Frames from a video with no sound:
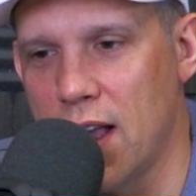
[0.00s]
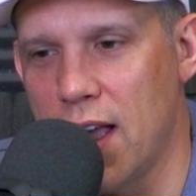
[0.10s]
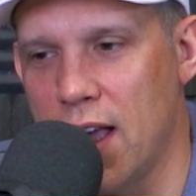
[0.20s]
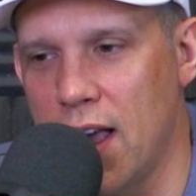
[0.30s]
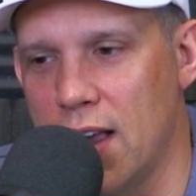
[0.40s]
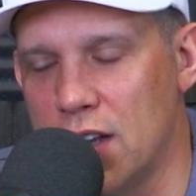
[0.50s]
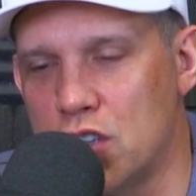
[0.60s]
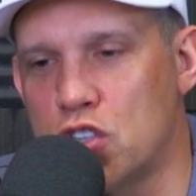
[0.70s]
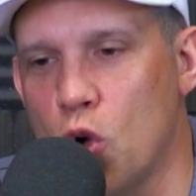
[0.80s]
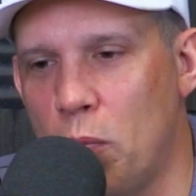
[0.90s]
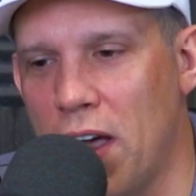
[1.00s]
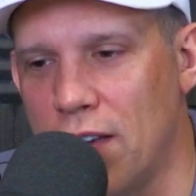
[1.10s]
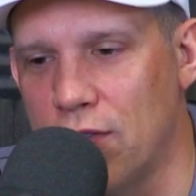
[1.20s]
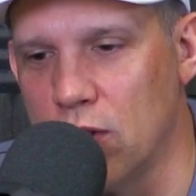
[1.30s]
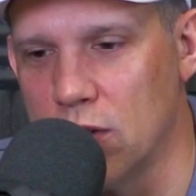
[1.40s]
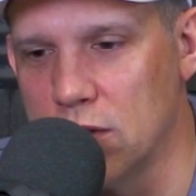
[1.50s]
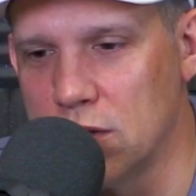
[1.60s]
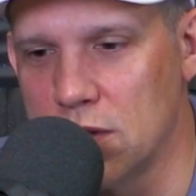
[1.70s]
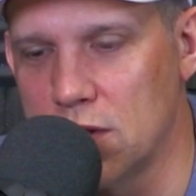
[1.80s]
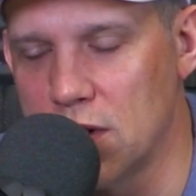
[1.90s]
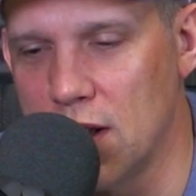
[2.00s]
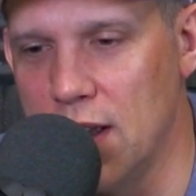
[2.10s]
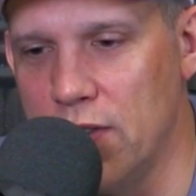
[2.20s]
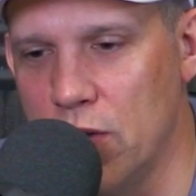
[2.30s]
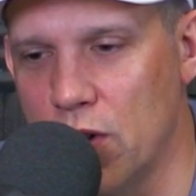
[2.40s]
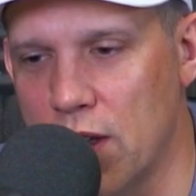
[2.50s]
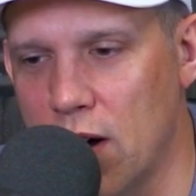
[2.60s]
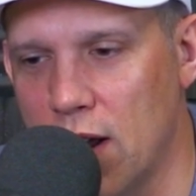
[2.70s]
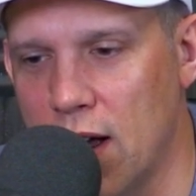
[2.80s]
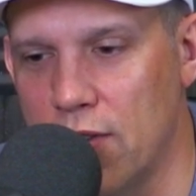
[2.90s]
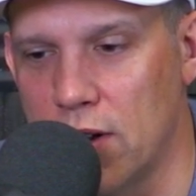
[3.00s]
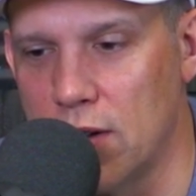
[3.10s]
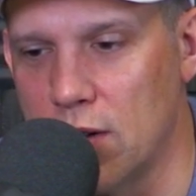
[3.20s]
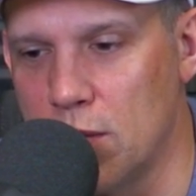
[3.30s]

and is so painful, even without having